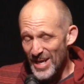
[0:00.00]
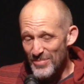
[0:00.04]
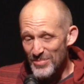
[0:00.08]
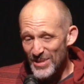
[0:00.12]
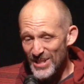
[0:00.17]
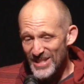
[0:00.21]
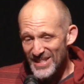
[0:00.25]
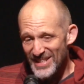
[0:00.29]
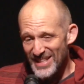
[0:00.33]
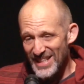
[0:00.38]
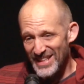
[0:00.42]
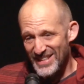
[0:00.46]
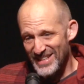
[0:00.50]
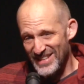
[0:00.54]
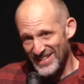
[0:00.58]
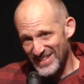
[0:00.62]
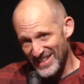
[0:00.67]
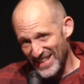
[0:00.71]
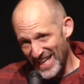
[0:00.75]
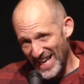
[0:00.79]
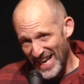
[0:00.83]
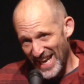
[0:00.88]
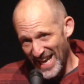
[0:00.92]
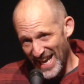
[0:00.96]
means this
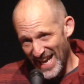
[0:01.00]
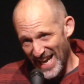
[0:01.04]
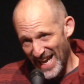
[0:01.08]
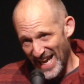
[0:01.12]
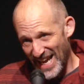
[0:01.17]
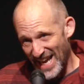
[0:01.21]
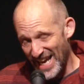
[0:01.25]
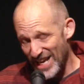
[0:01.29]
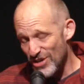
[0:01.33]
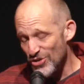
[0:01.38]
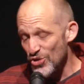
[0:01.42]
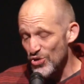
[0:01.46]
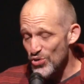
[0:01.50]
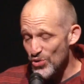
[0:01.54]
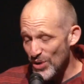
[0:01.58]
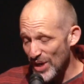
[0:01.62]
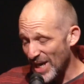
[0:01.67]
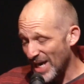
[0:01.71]
is. I knew